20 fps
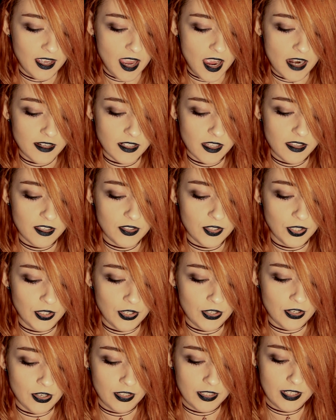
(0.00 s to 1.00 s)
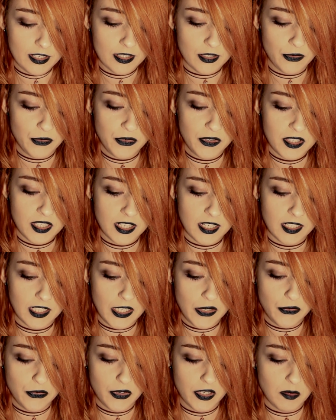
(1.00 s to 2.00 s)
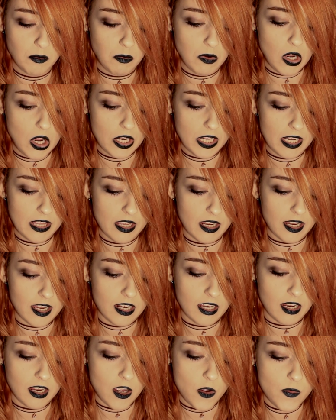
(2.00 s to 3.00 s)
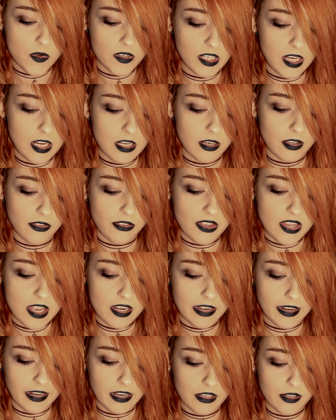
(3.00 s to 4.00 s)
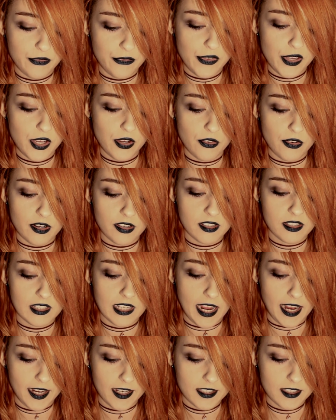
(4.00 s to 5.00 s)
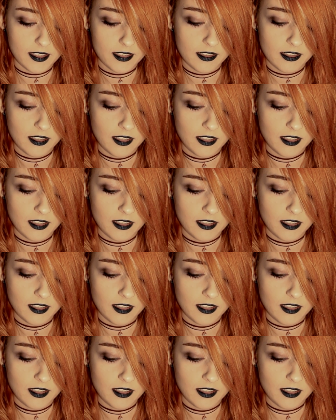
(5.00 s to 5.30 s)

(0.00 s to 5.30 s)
Another turn-on is a physically fit body that can accommodate athletic and vigorous sex.